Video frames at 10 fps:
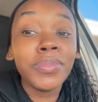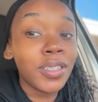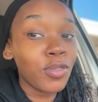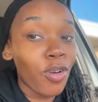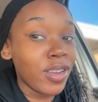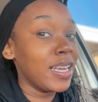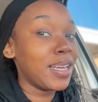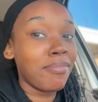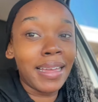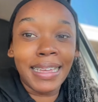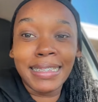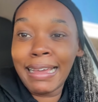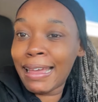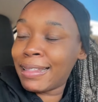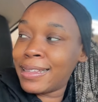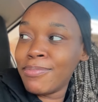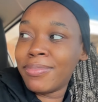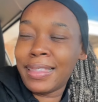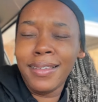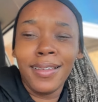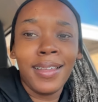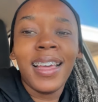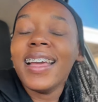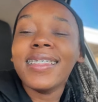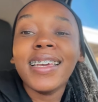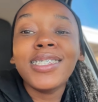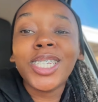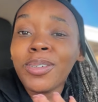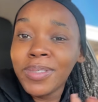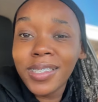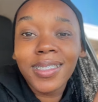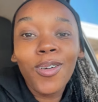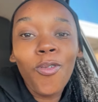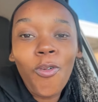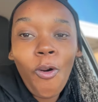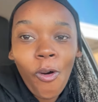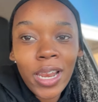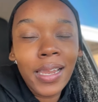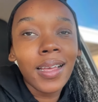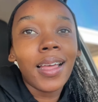You only get my kids, I got clipped. They chipped the wall,